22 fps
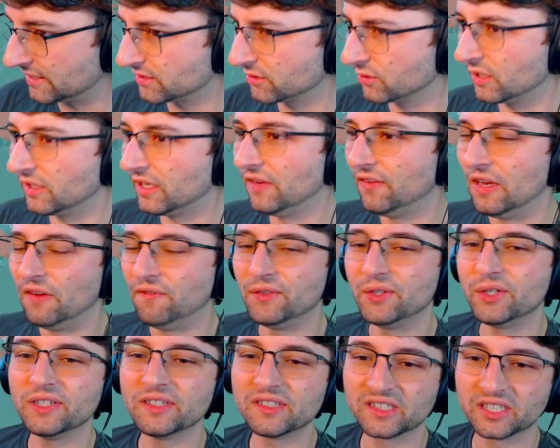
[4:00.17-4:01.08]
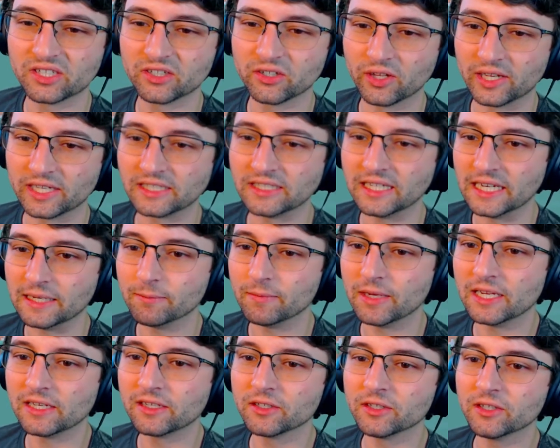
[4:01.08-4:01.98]
So if you consider like Game
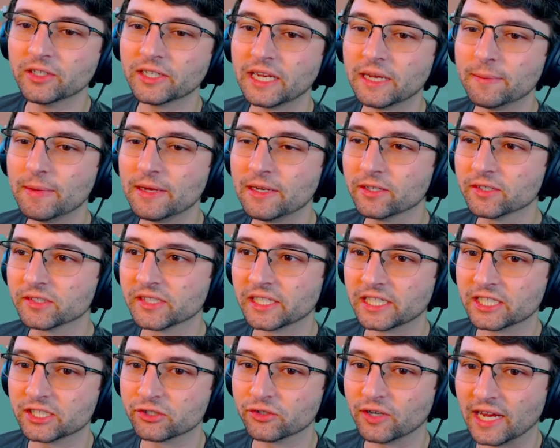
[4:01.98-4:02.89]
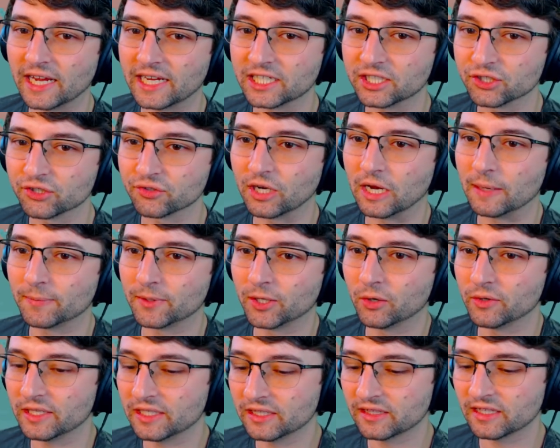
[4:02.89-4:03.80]
Maker is like a drag and drop
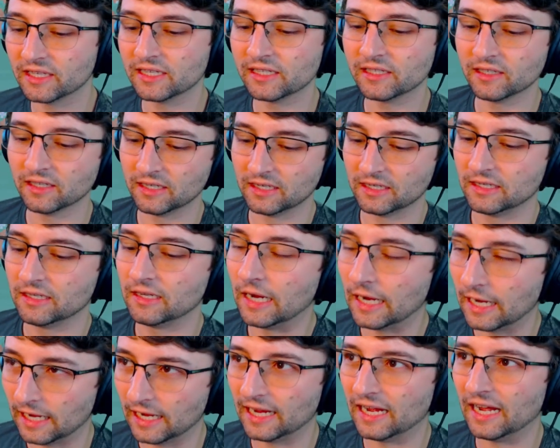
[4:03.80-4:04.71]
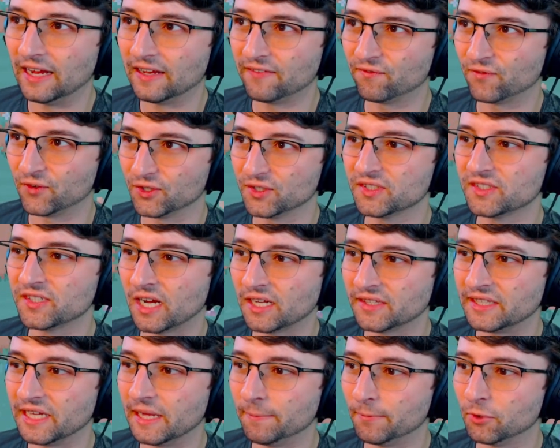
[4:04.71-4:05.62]
coding thing. I first
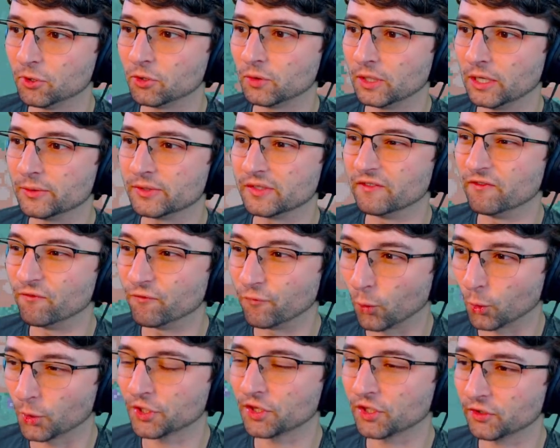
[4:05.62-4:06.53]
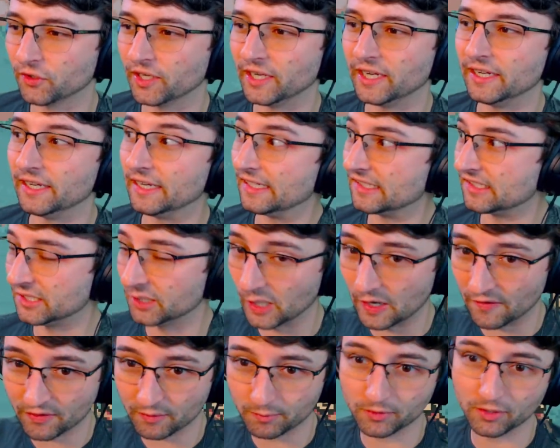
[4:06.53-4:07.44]
got that book when I was in 4th grade, and I still
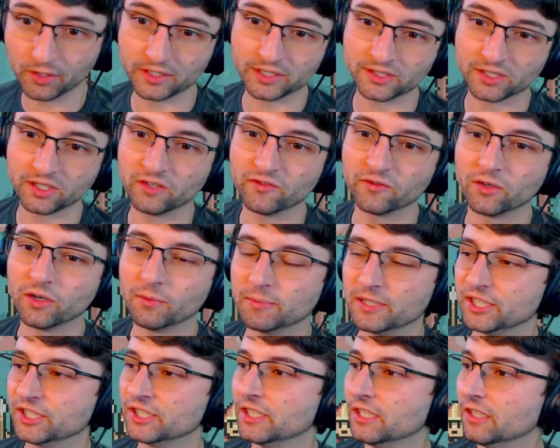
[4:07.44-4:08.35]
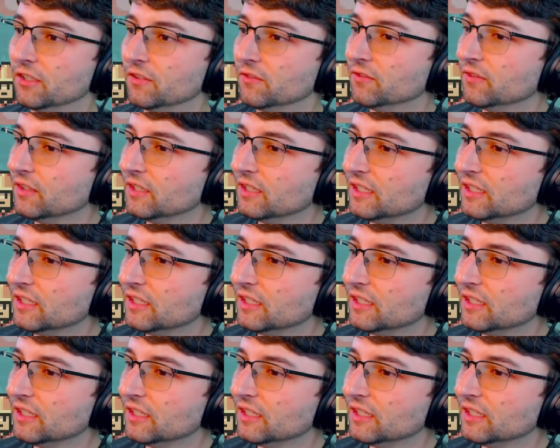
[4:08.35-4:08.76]
have the book. It's over on my shelf.